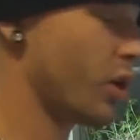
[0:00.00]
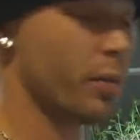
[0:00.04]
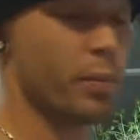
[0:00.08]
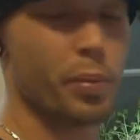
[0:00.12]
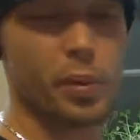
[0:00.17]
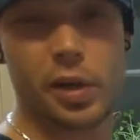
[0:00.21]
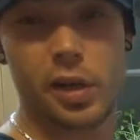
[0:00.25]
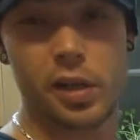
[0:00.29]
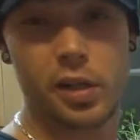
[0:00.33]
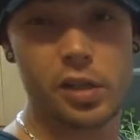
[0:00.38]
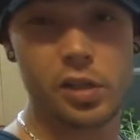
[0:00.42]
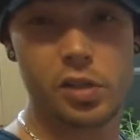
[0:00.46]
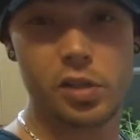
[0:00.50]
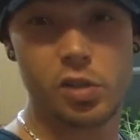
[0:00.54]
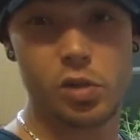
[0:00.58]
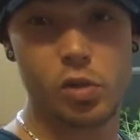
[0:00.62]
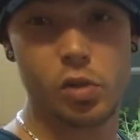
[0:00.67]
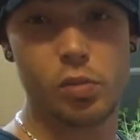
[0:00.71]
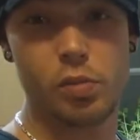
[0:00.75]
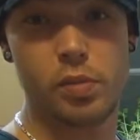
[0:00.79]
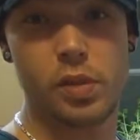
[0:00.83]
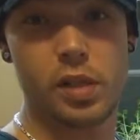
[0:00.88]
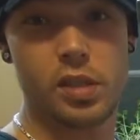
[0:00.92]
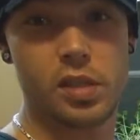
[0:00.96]
want to put onion
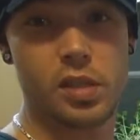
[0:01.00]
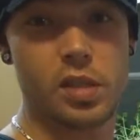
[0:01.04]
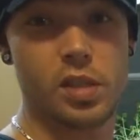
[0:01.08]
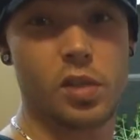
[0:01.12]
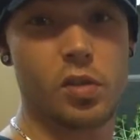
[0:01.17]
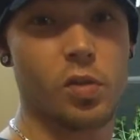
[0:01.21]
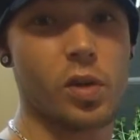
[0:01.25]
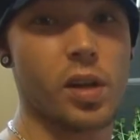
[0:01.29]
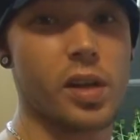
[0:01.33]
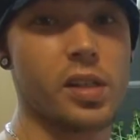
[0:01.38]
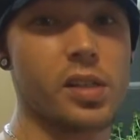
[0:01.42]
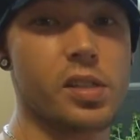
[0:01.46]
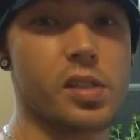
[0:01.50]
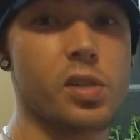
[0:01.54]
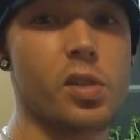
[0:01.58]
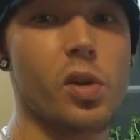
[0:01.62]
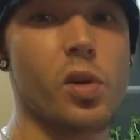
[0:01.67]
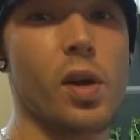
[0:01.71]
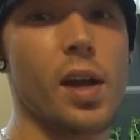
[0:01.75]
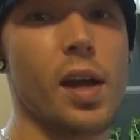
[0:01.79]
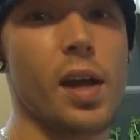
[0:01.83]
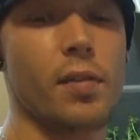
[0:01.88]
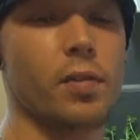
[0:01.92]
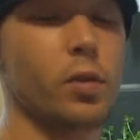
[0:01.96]
soup mix in your rice, you
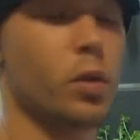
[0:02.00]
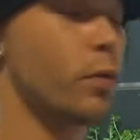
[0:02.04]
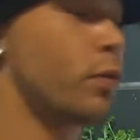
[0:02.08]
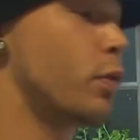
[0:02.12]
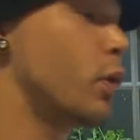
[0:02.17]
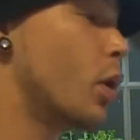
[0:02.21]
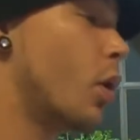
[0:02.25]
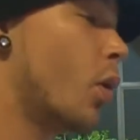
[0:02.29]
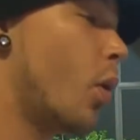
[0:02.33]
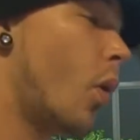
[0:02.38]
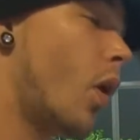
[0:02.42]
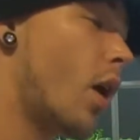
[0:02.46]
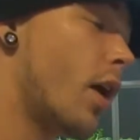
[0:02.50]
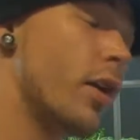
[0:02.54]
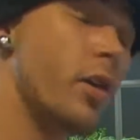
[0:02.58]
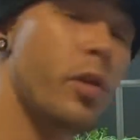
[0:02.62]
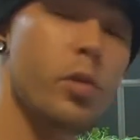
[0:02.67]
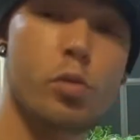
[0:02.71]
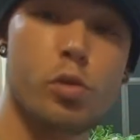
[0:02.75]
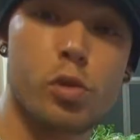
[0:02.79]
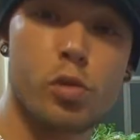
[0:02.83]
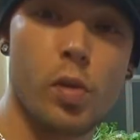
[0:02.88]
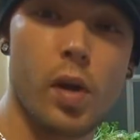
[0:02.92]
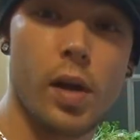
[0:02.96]
don't have to. If you don't want to use